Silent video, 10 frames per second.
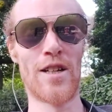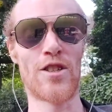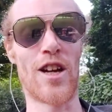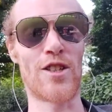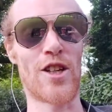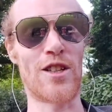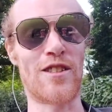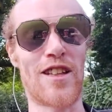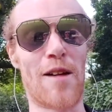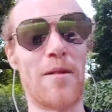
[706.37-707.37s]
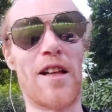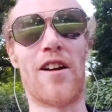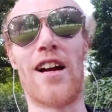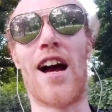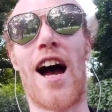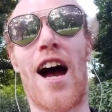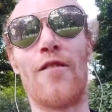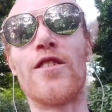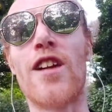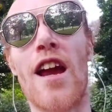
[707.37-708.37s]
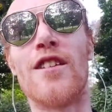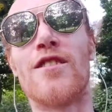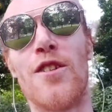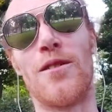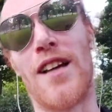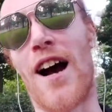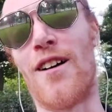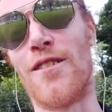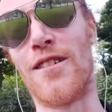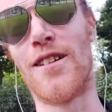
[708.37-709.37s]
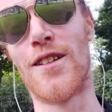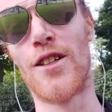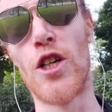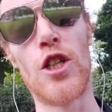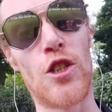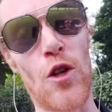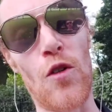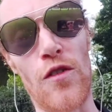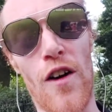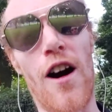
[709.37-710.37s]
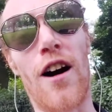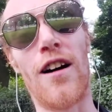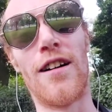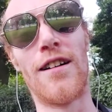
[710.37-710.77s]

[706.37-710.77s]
Cheshire Constabulary, I've chased you down so far